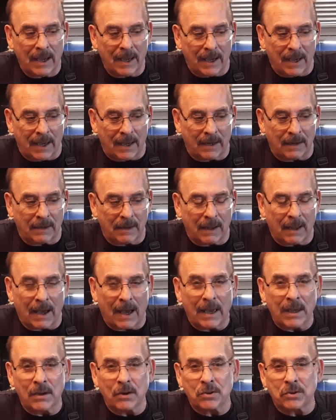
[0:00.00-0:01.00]
And
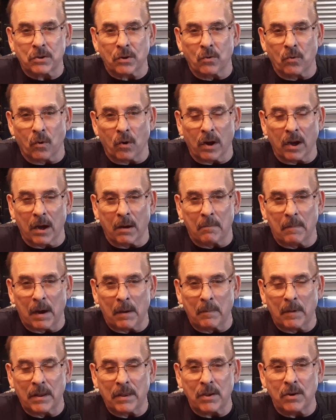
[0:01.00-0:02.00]
I used to, growing up, my
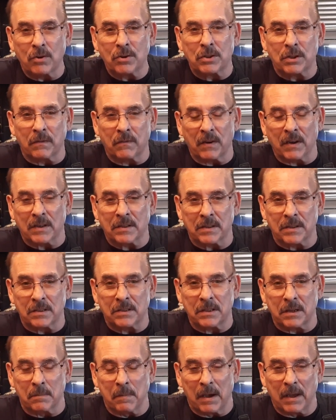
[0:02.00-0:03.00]
mother used to fix us
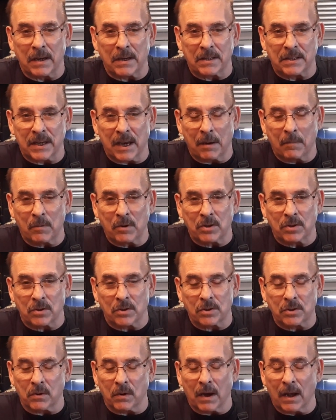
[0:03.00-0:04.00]
tomato
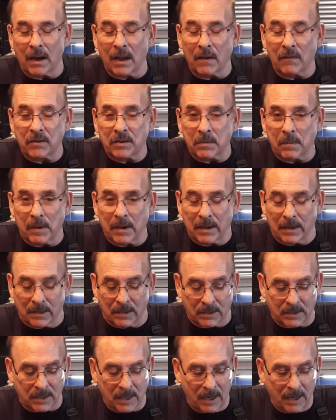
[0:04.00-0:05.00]
sandwiches, so I love
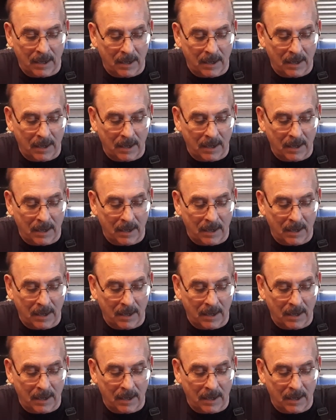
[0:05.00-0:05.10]
tomatoes.